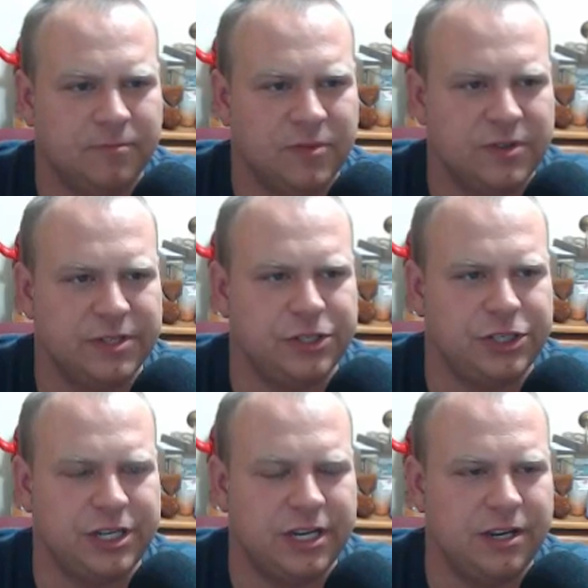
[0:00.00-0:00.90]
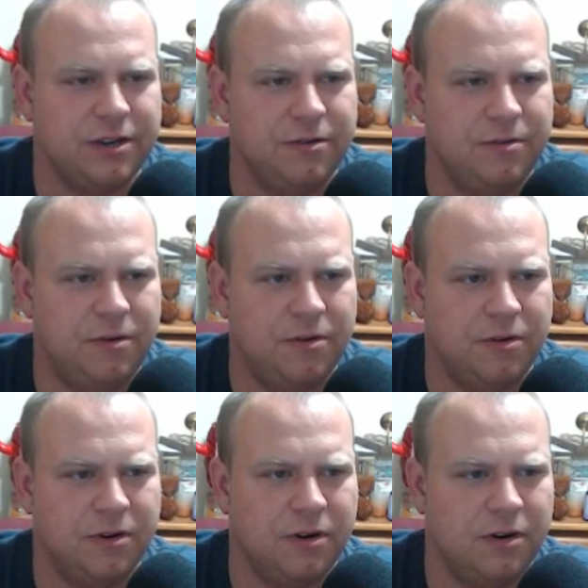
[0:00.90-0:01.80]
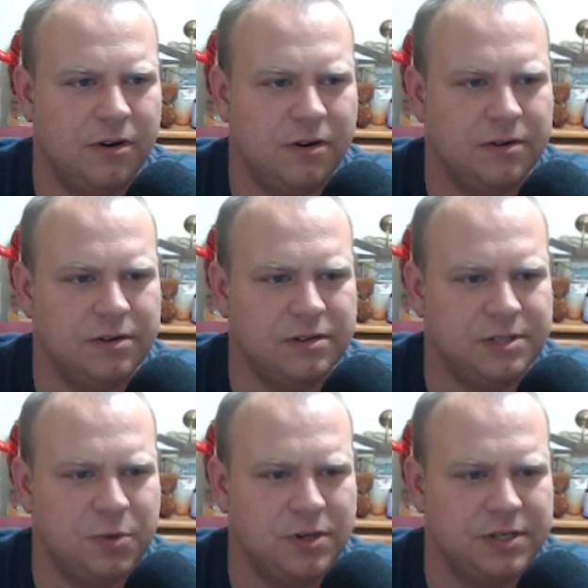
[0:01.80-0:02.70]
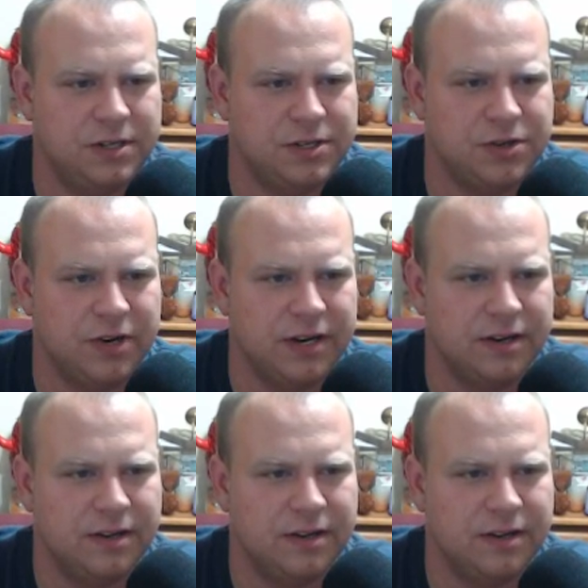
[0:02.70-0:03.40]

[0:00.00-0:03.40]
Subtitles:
was it GQ or Sports Illustrated?